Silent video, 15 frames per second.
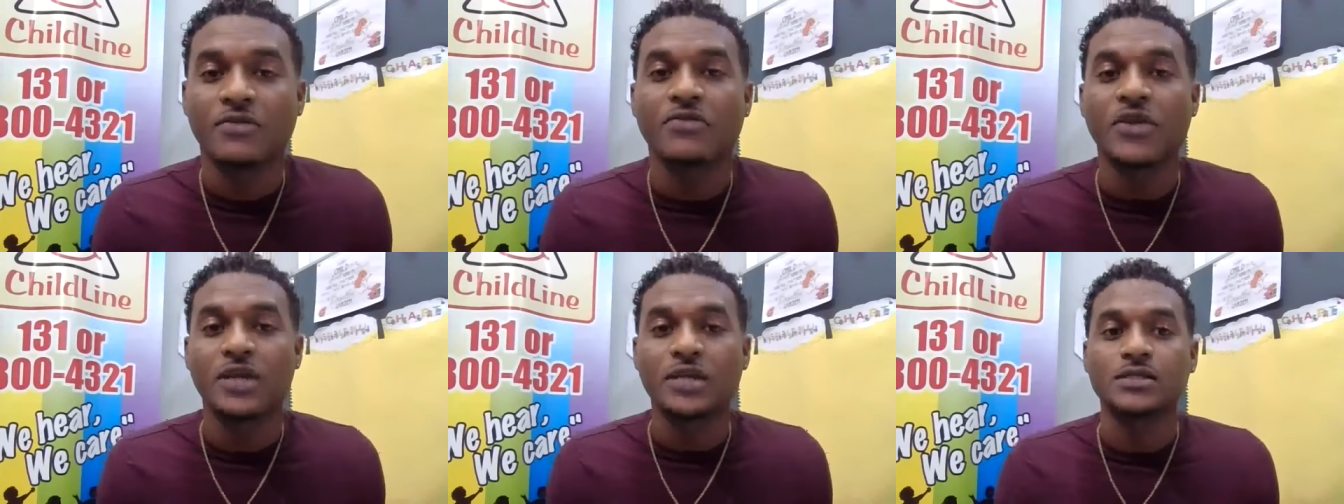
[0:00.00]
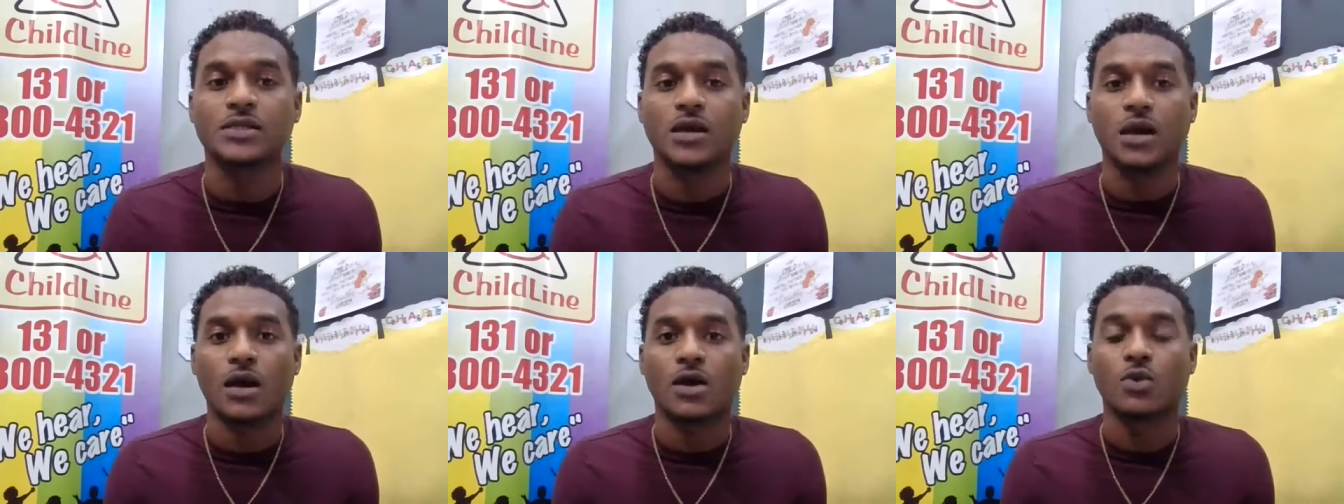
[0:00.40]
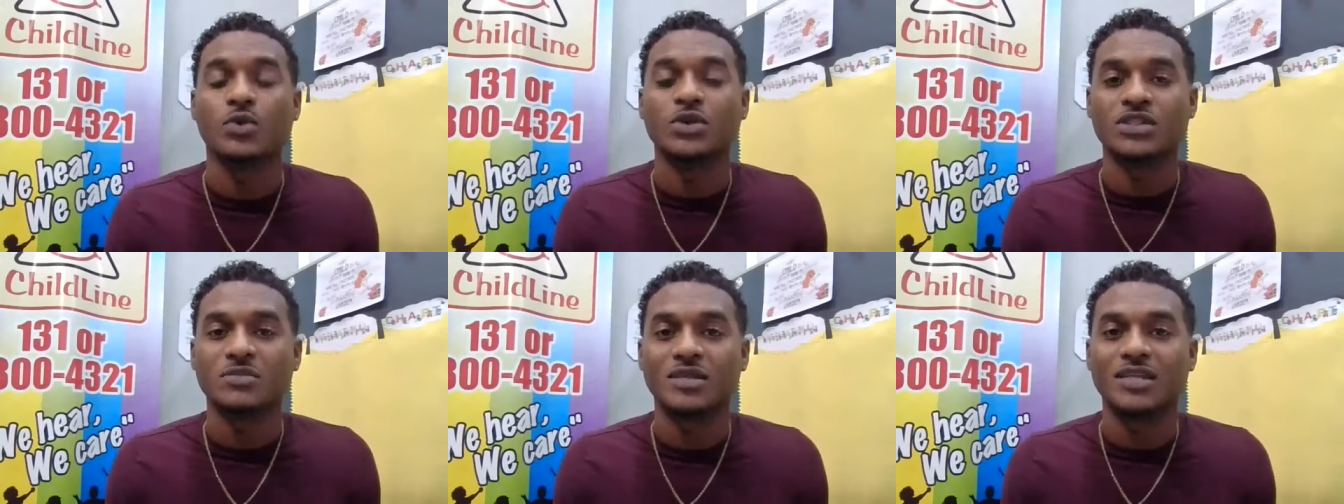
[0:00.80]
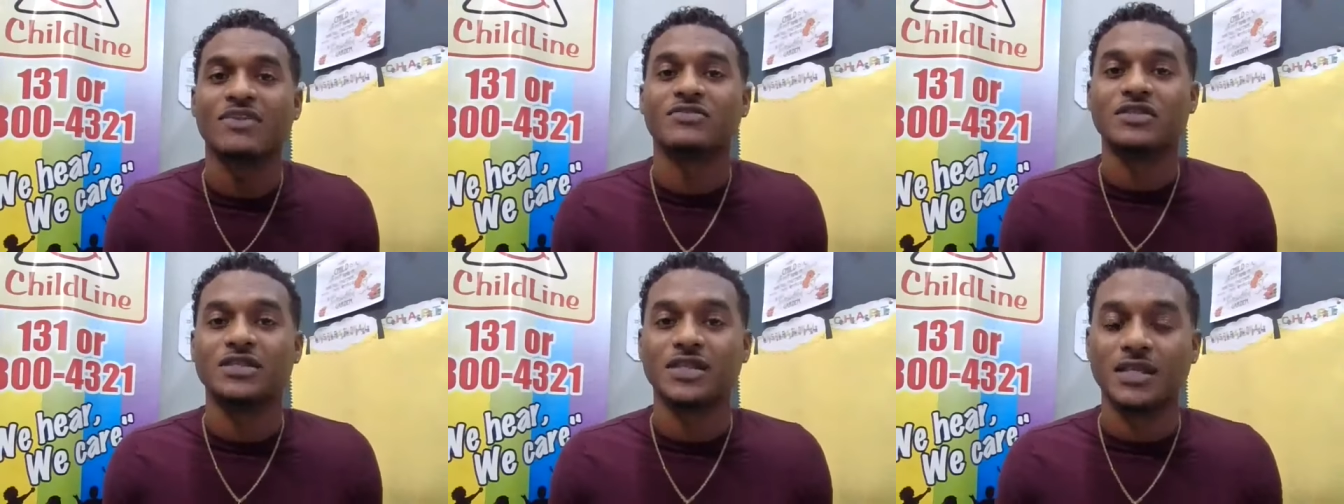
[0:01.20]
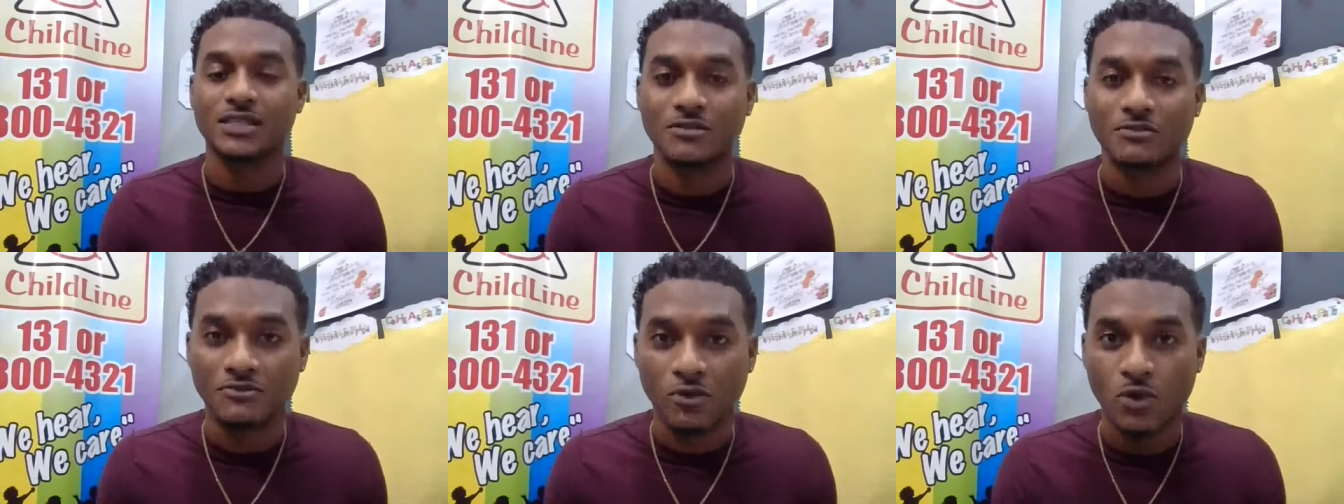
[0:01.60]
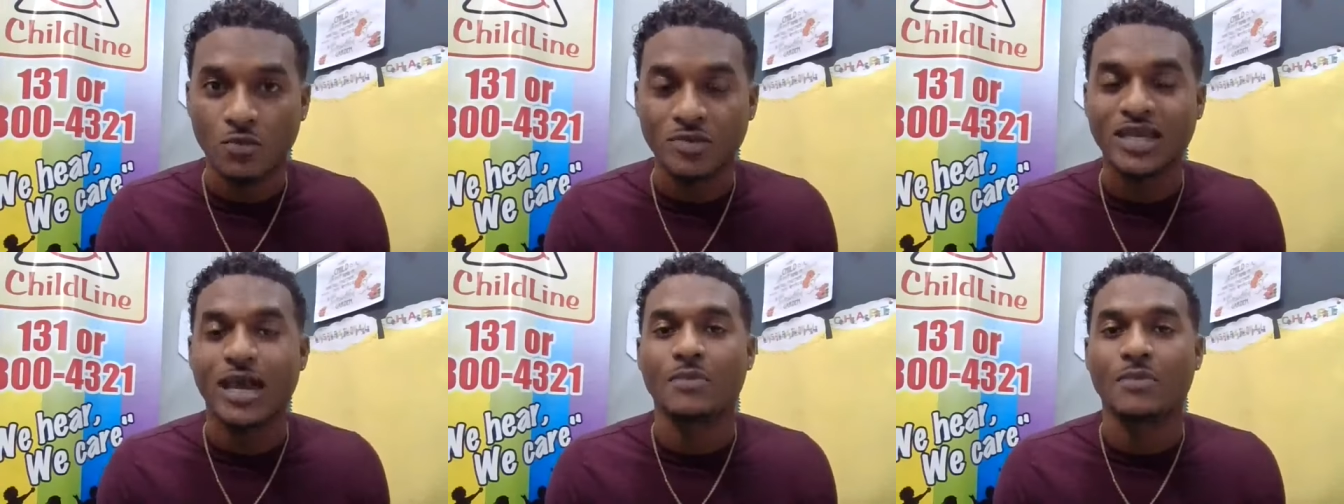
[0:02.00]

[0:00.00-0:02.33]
things are going to be devastating for me.